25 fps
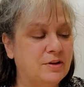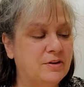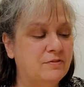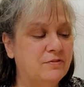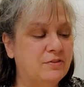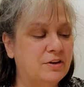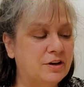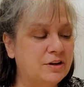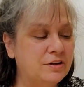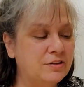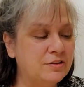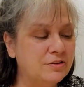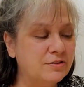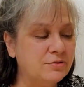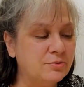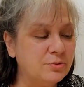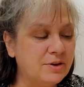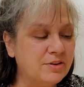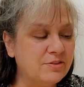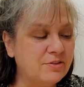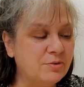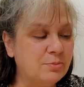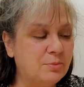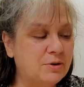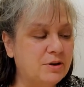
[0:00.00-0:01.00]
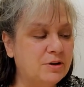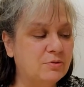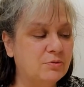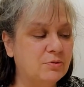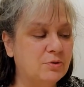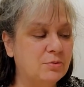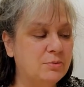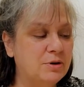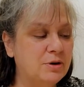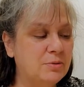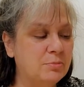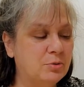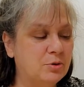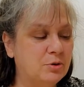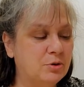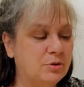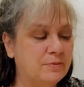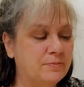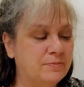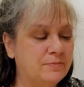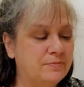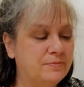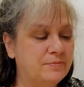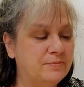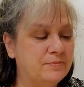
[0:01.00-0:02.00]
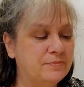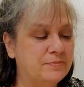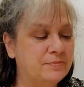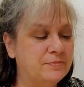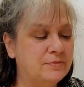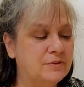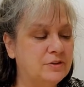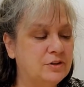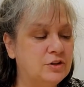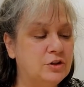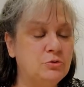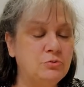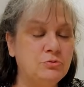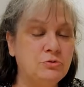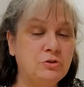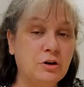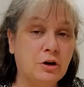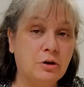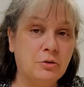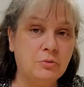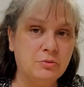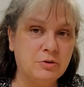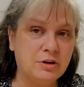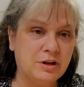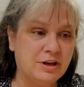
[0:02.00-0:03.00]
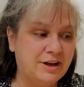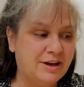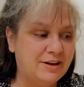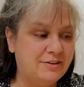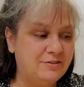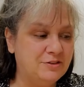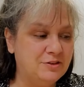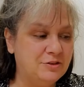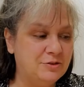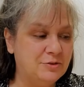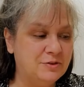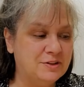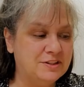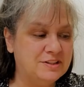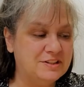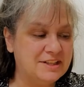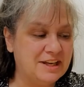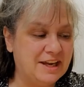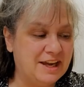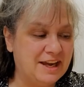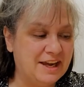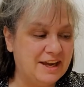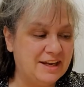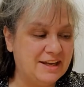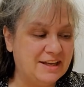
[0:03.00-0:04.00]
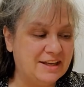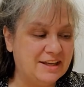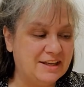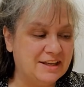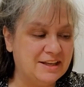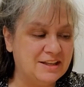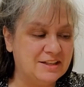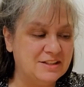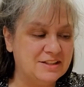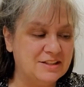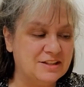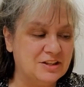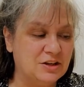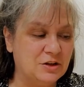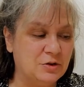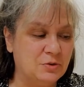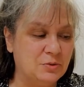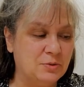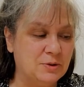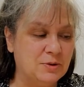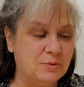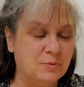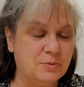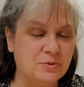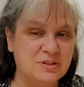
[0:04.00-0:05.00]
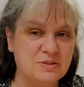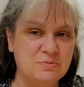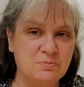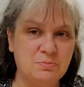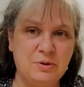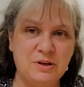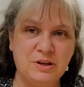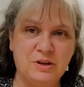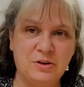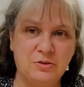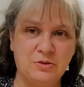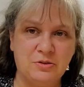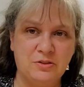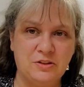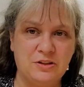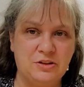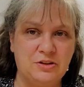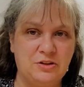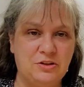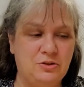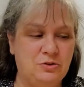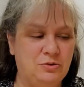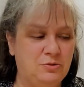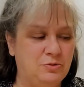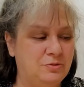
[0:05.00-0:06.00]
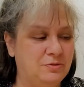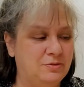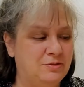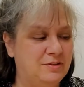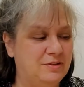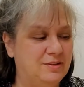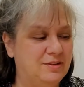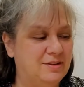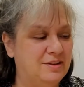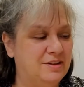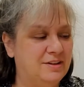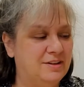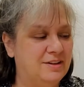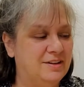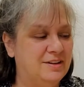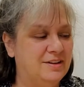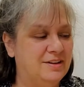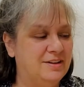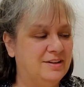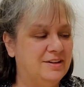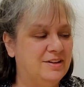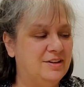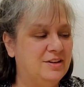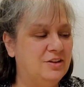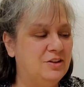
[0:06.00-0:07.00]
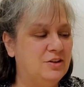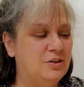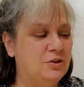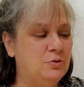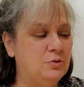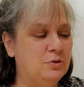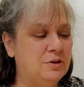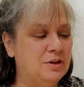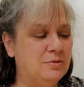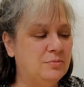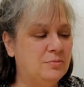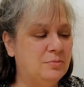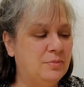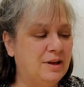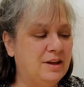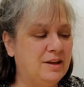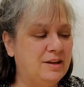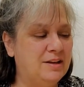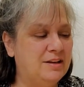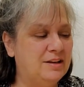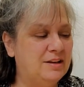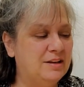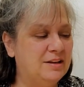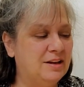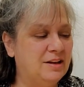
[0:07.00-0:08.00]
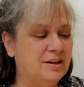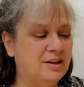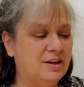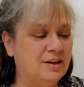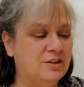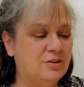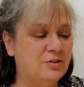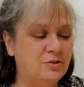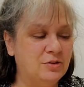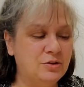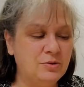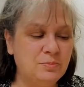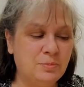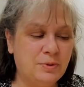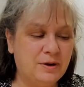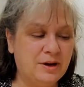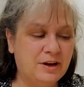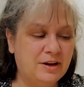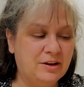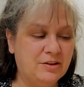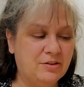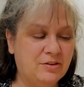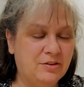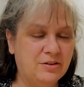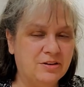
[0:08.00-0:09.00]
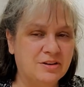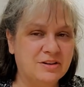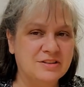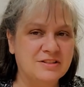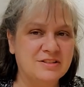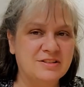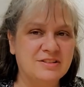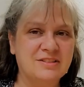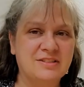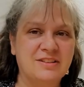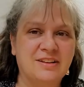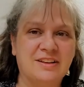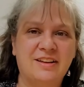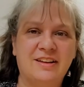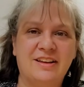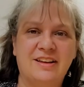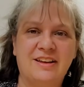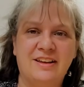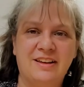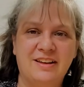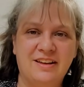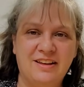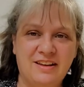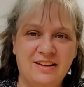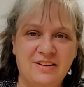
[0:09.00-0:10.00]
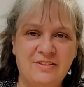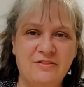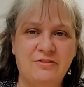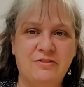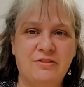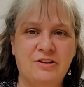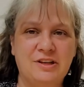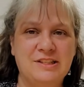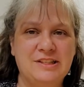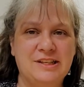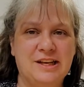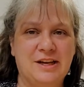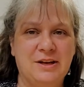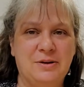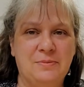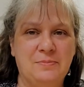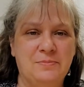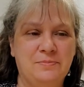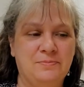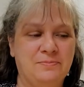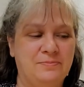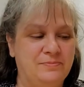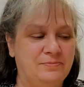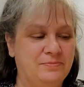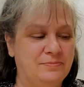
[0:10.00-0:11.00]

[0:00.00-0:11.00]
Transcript: Follow this recipe and remember, you don't have to attack it as though it was bigger than you. You can make a good pie crust every time.